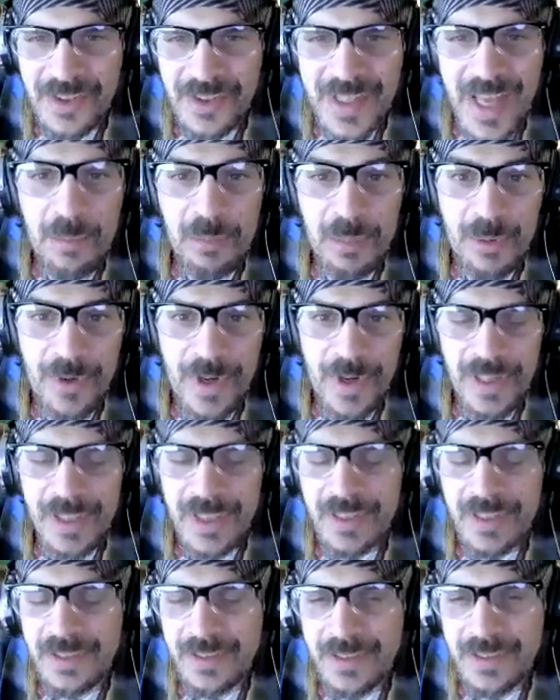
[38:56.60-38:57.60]
temporary.
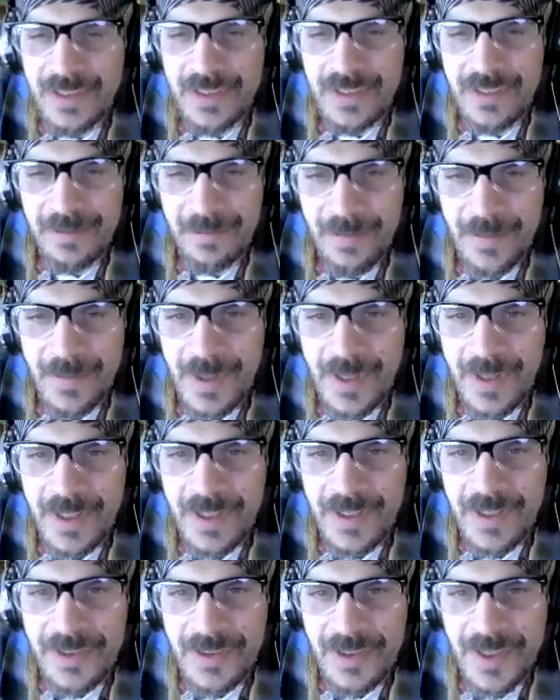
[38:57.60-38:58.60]

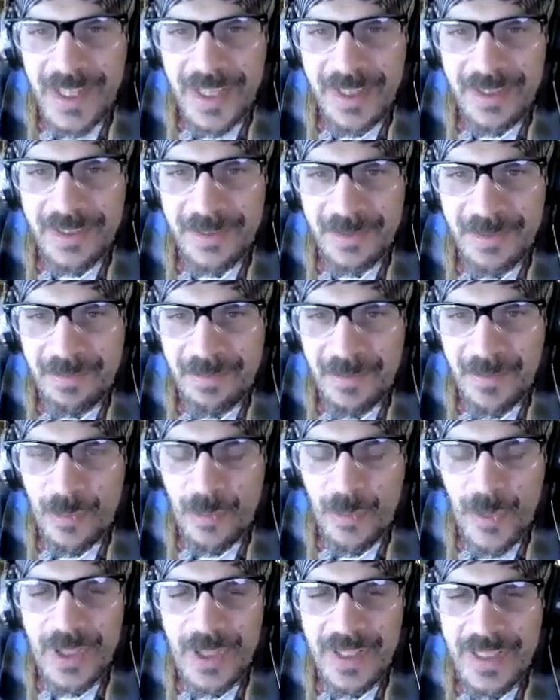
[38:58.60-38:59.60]
It's like,
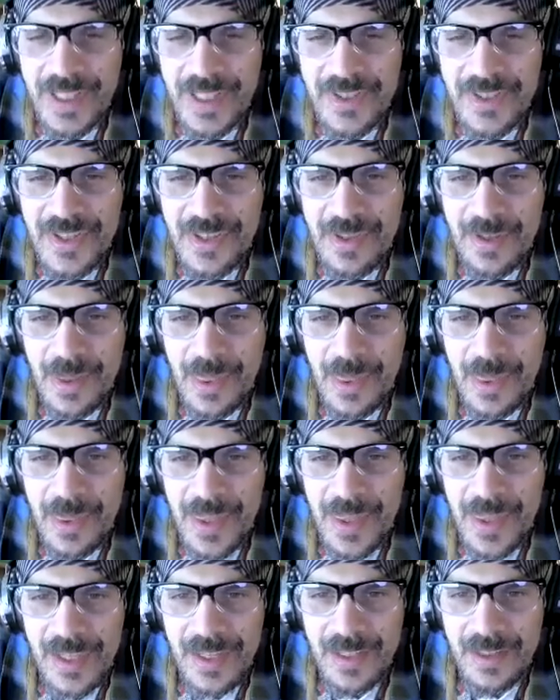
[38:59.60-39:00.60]
what is the
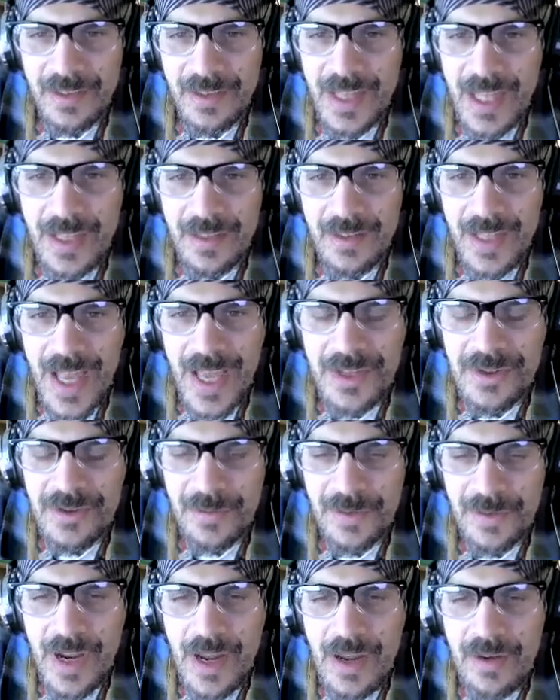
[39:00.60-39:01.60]
thing that lasts
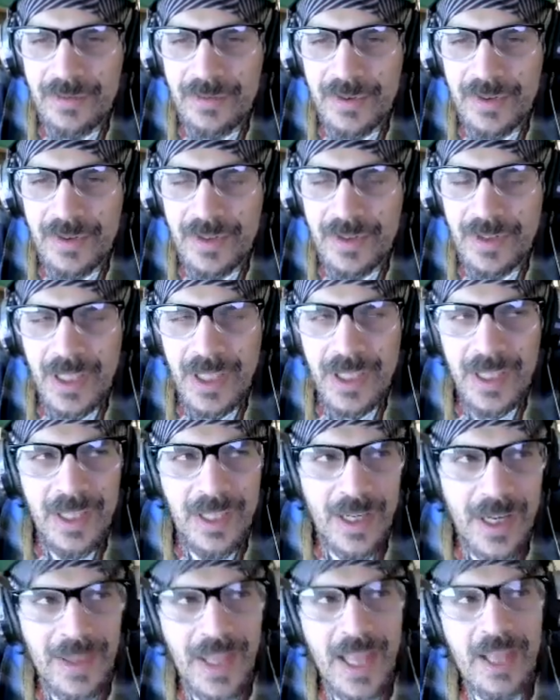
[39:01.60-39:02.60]
forever?
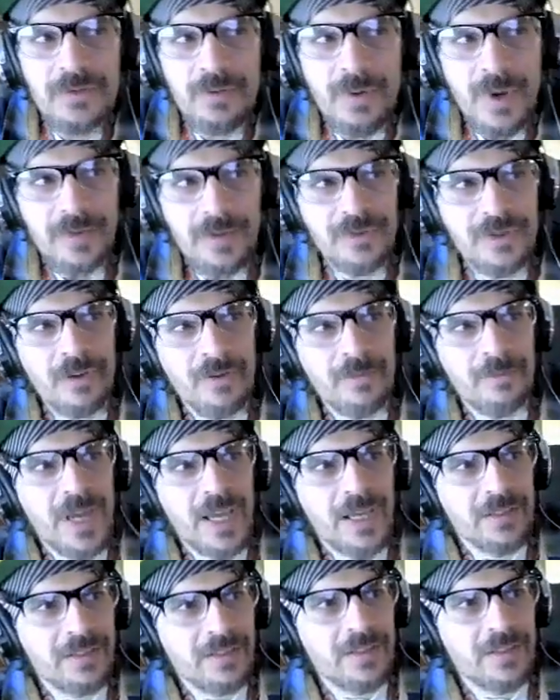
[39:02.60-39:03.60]
And that's why I was going
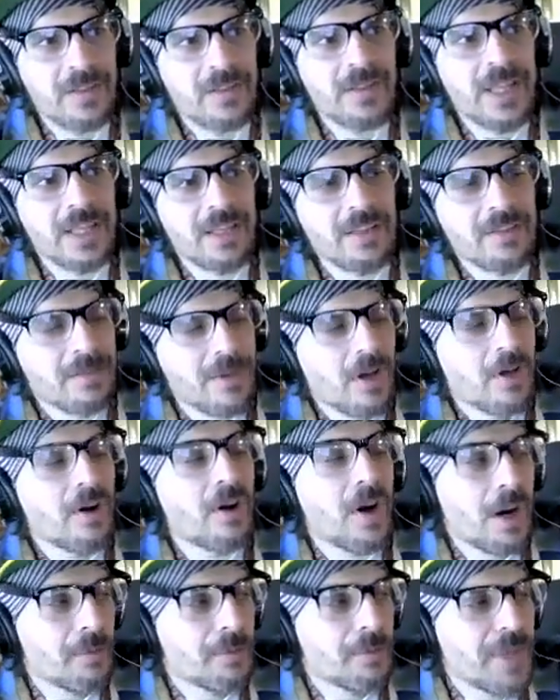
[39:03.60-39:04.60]
back to the like,
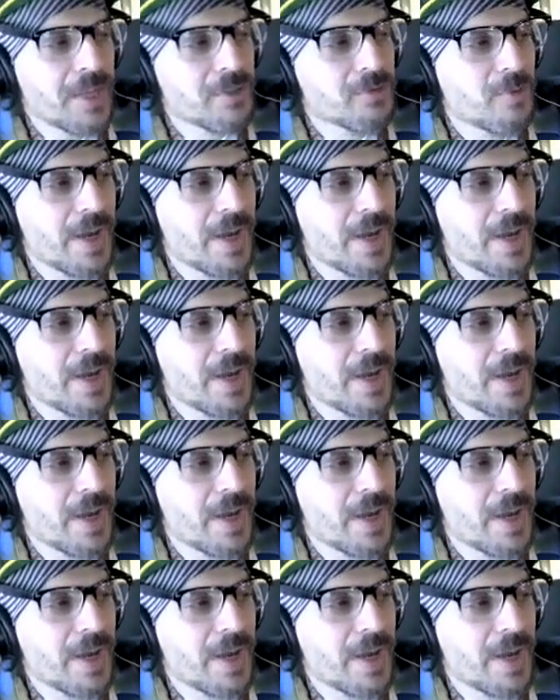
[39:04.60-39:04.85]
that's